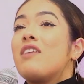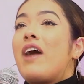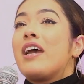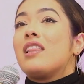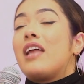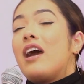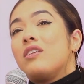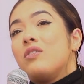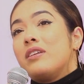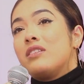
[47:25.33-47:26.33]
if I allow
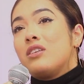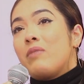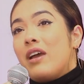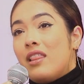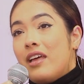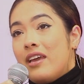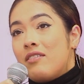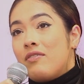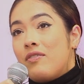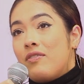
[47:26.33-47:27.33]
you into my
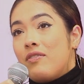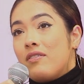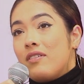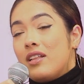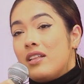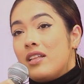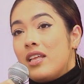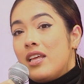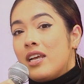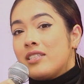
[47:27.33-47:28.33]
life, because
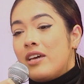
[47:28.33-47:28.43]
mm-hmm.